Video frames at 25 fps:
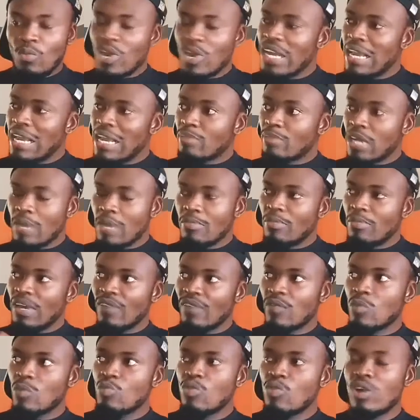when I'm coming
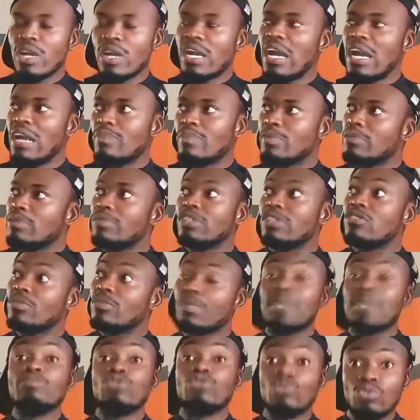back from work, I probably
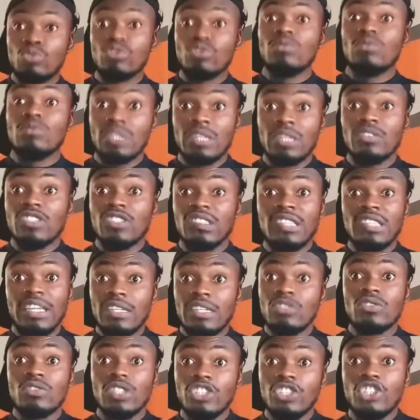sometimes just
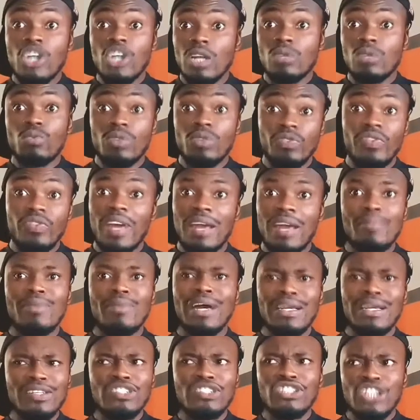get into a chat with them,
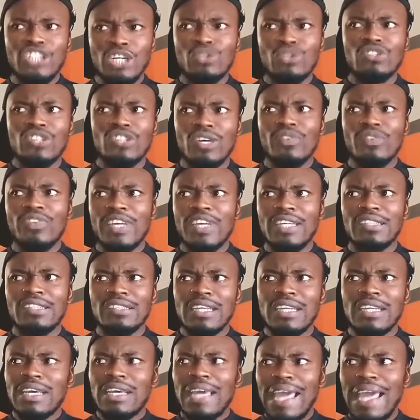and they tell you some
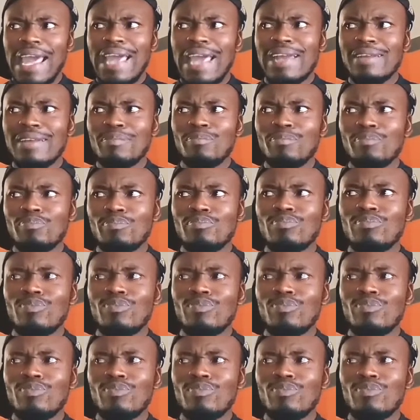things, and